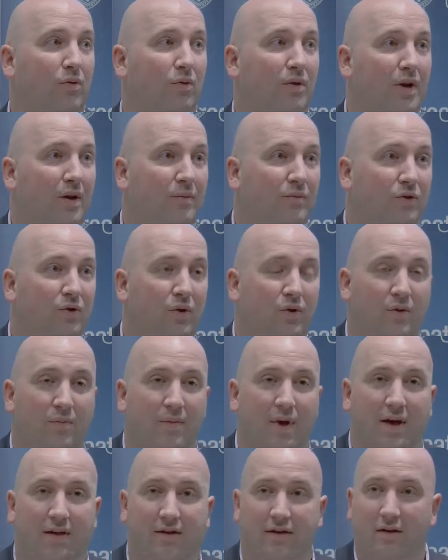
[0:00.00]
will talk
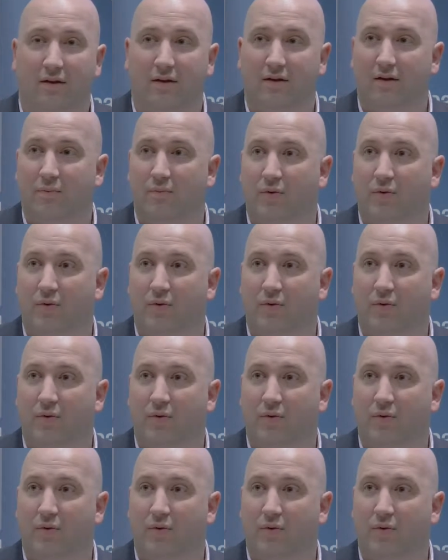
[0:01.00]
about the